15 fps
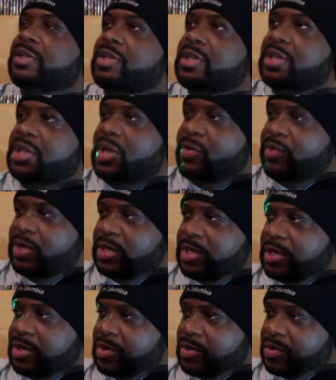and I really
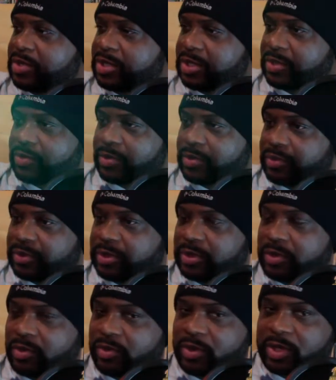didn't know see what was
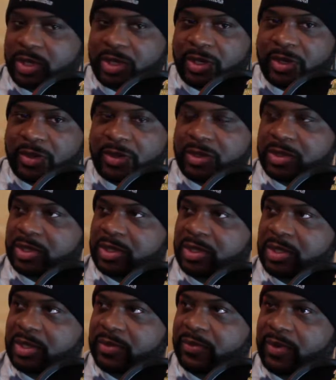going on because
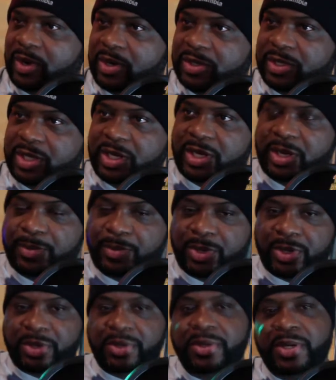as far as the internet, but
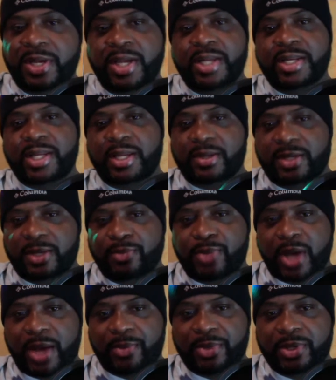her name keep
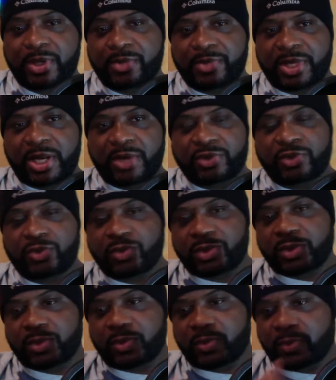popping up. Then I was doing
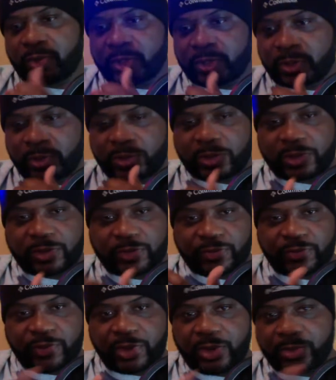some research on some
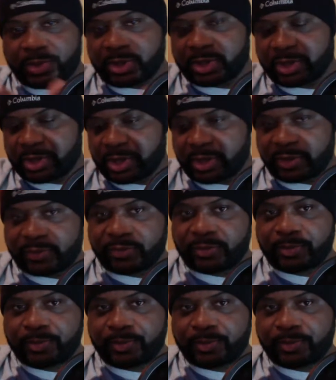films and stuff